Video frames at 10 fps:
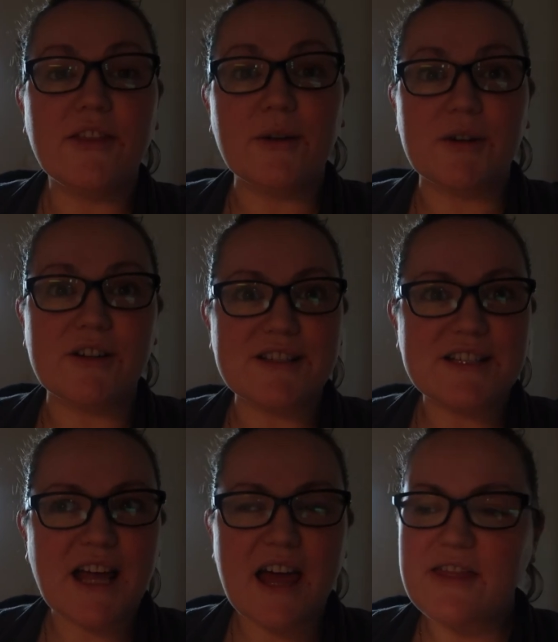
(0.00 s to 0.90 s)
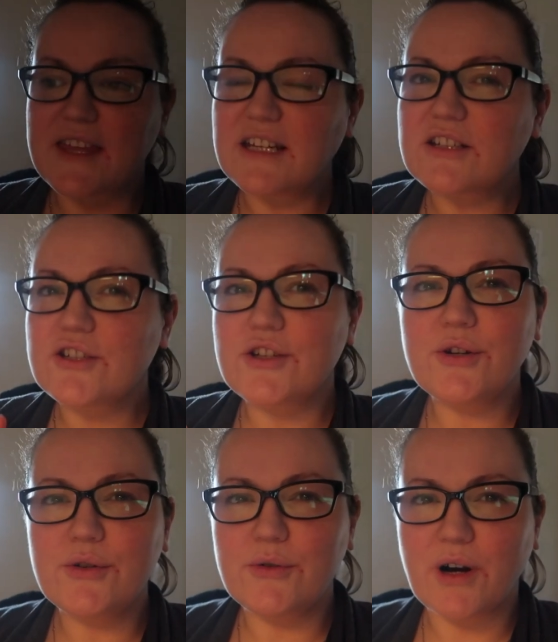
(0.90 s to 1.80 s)
There was, I think,
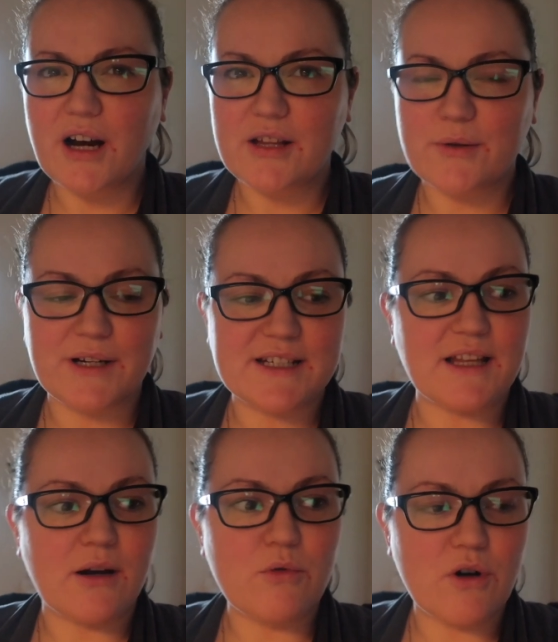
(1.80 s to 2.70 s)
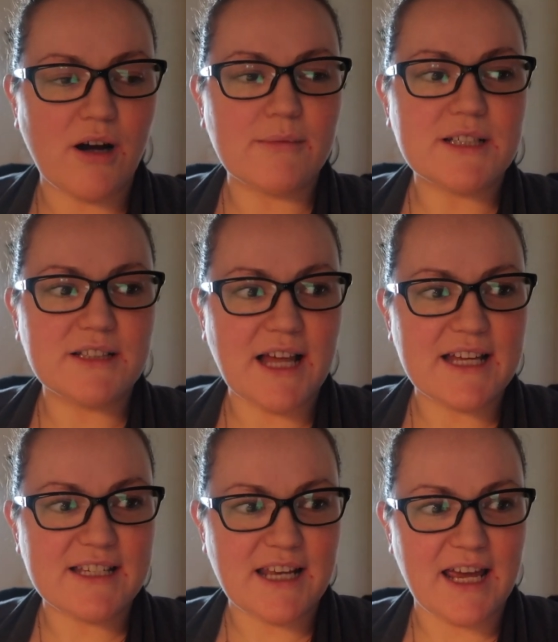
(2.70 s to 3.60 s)
2 earthquakes that I woke up to
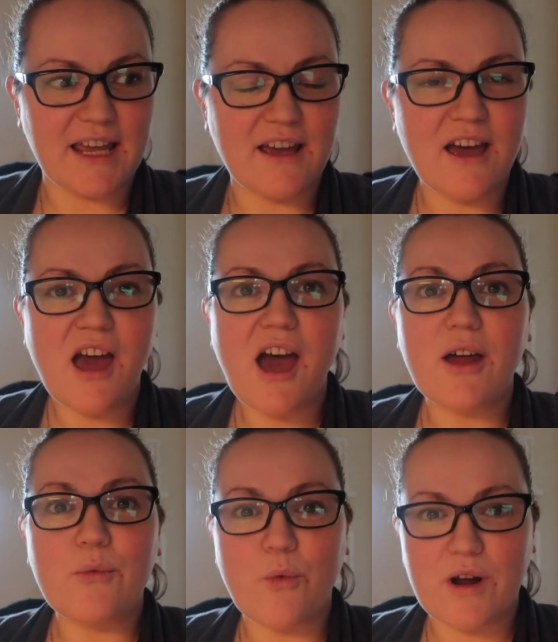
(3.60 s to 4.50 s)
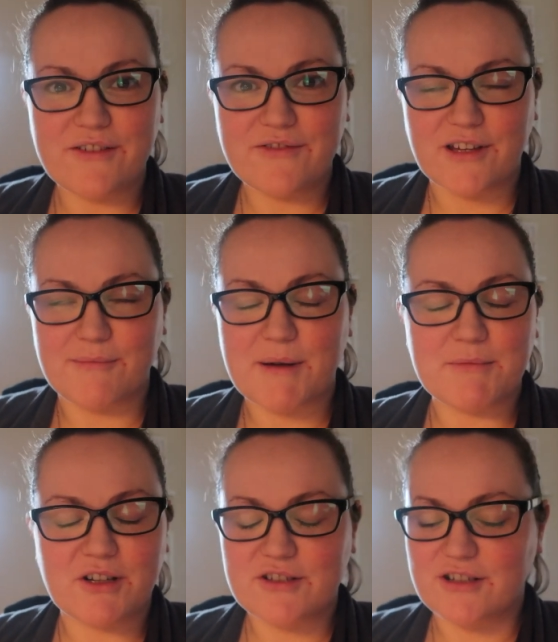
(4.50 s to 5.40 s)
last night, and one of them,
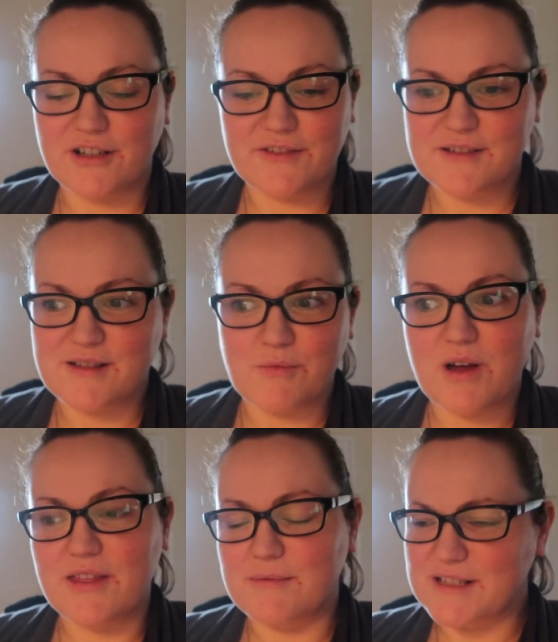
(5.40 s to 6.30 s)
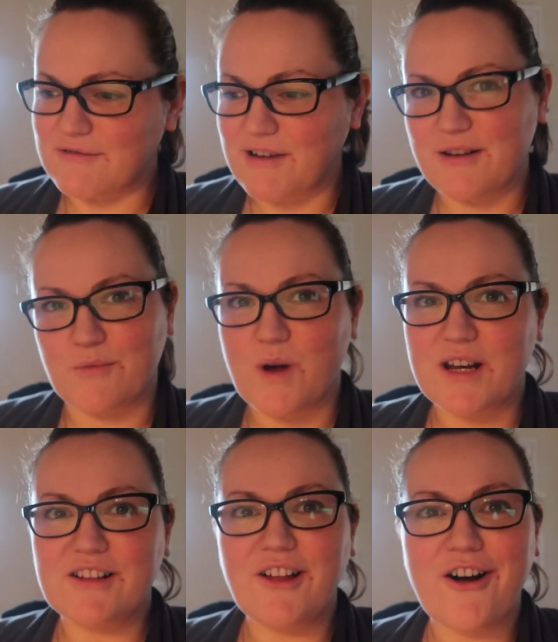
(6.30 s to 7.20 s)
I'm not sure if it's the one that was around 1
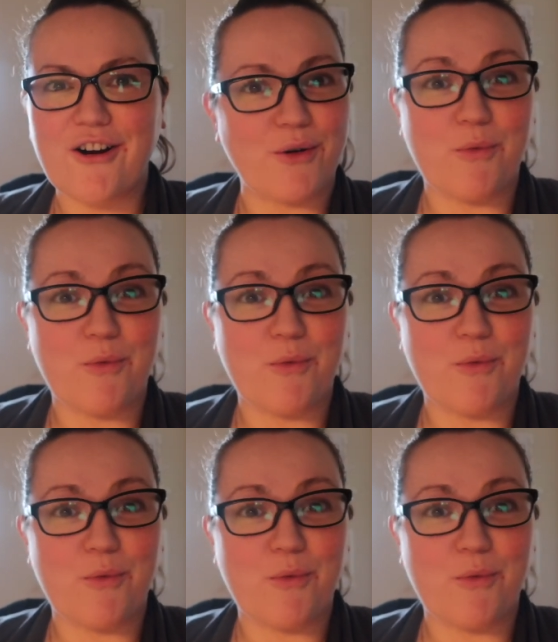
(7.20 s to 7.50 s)
o'clock or